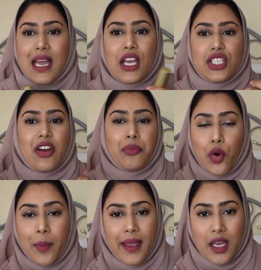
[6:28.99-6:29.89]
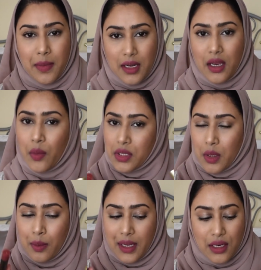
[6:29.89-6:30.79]
I actually have more makeup in here,
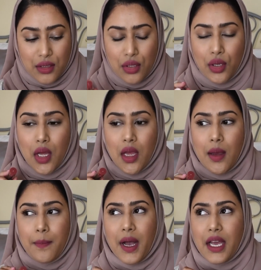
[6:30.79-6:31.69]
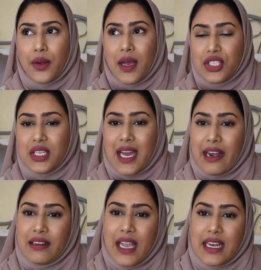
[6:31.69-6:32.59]
which I will get to, but I don't actually
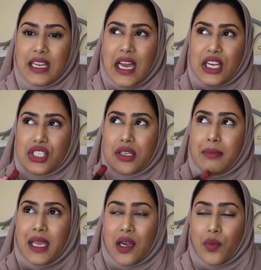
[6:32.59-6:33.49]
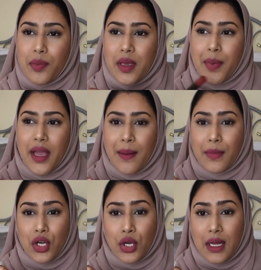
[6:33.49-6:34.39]
carry any actual makeup with me, but I
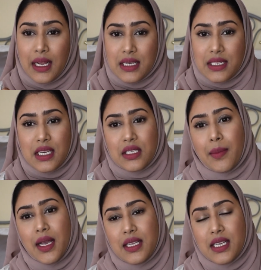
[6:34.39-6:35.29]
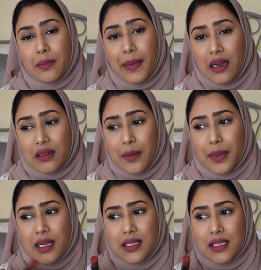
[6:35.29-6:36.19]
am going to go out later today, so I might take some powder
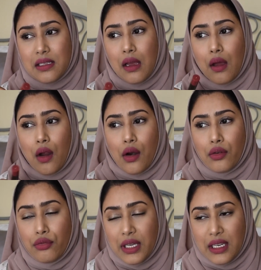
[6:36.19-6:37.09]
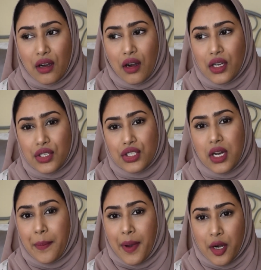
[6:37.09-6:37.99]
because it's really hot just
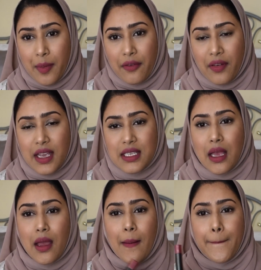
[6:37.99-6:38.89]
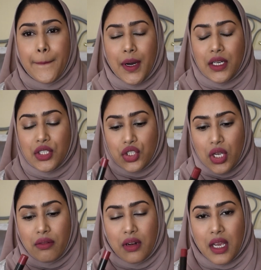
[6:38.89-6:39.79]
to like powder my face. But just
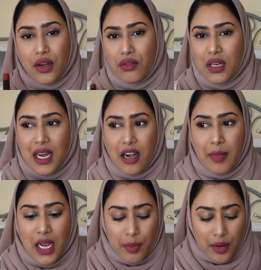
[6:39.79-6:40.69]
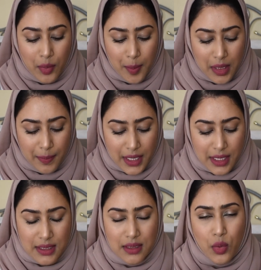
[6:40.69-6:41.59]
generally, I don't really carry makeup around with me
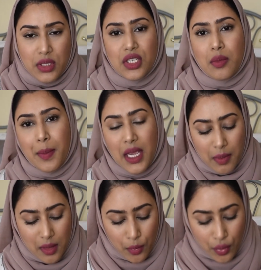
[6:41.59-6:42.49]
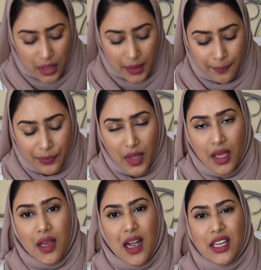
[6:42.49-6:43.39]
because once I do my makeup in the morning,
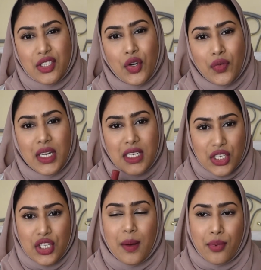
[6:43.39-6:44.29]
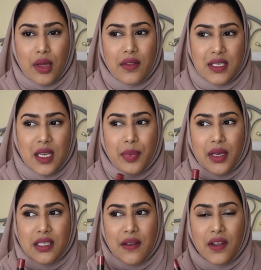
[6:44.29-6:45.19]
I don't really touch it up throughout the day,
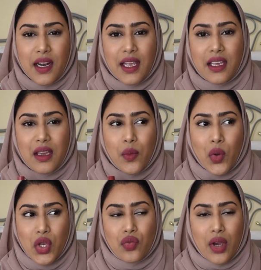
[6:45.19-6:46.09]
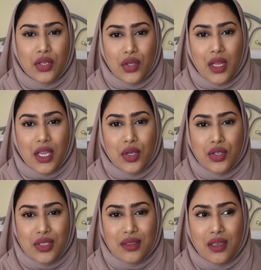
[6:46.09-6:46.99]
because I feel like when you try and do that, you
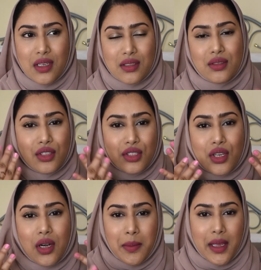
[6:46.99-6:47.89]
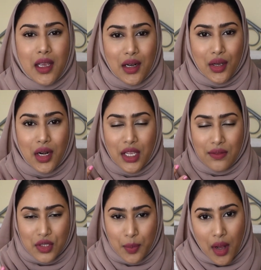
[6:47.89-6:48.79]
just, it's just going to make it look like
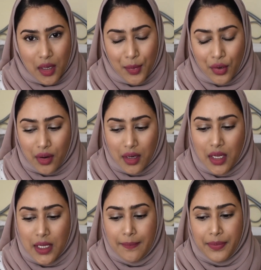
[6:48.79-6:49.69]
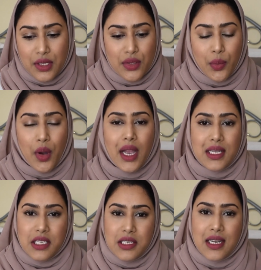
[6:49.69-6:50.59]
you've just piled more on. So what I
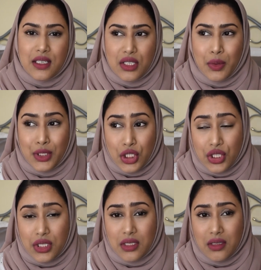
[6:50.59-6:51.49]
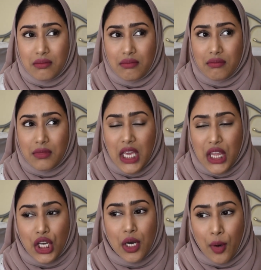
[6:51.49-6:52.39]
just tend to do is just
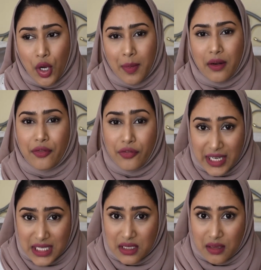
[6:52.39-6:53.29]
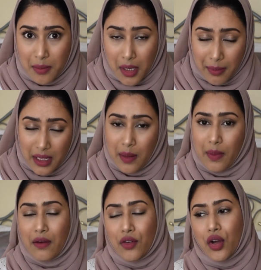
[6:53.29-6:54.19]
either come home and fix my
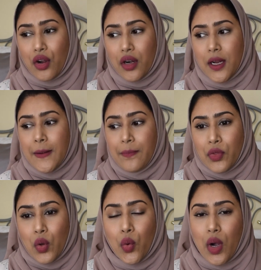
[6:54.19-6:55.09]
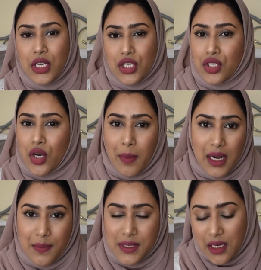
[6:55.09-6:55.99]
makeup that I've got on, or I'll just top
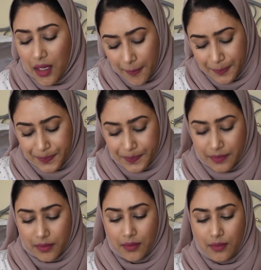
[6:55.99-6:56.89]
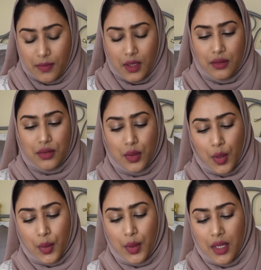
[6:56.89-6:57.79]
my lipstick up.
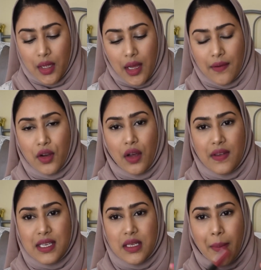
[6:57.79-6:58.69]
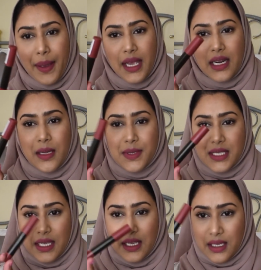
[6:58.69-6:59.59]
So I've got this pink
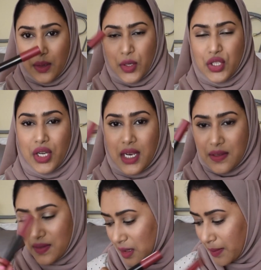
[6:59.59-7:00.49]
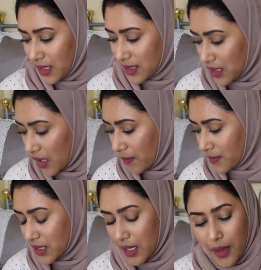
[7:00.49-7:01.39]
lipstick, which you guys have seen a million
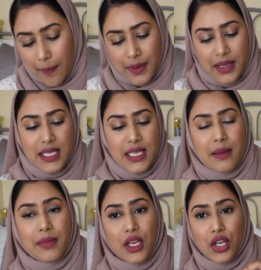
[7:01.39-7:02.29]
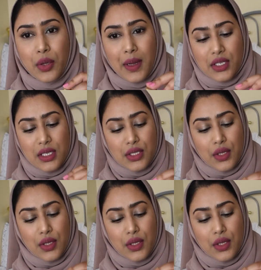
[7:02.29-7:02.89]
times, but this is something new actually.